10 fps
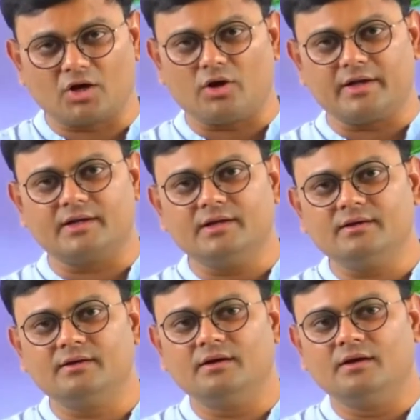
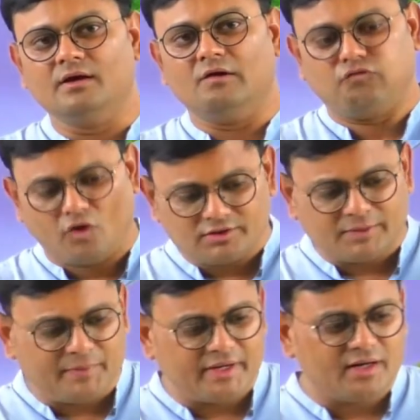Accordingly, for
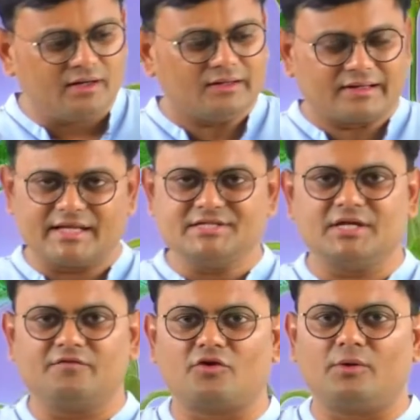the period
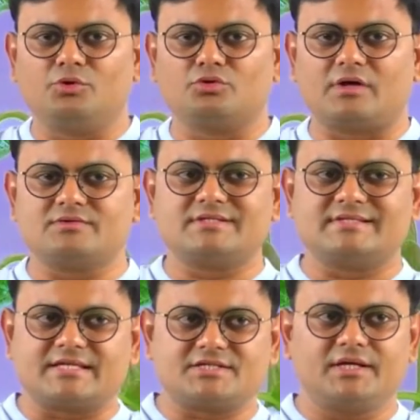ranging from
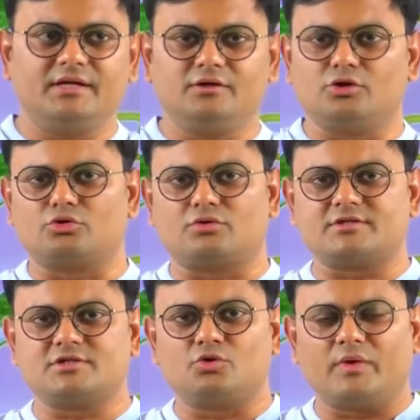2016 to
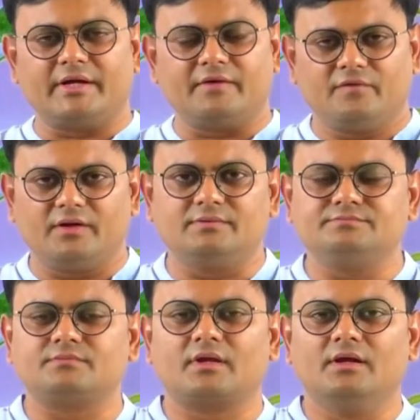
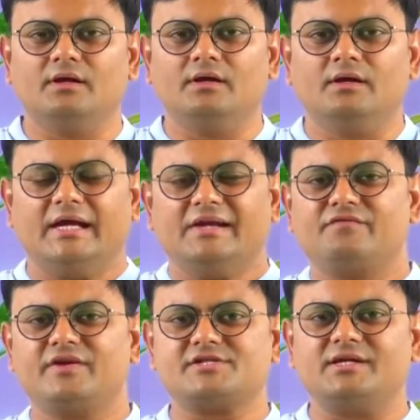2021,
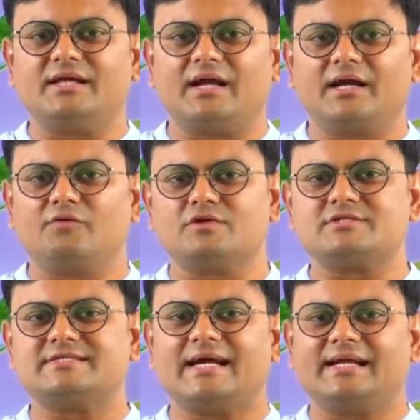inflation target
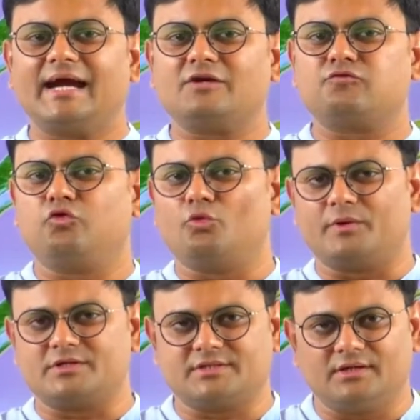was set at
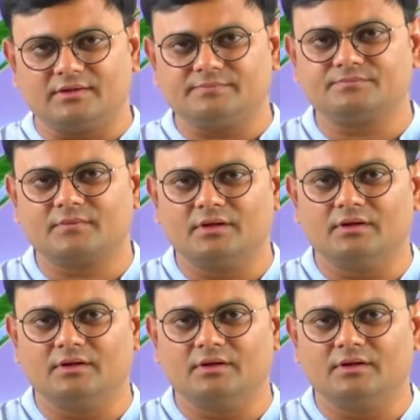4%.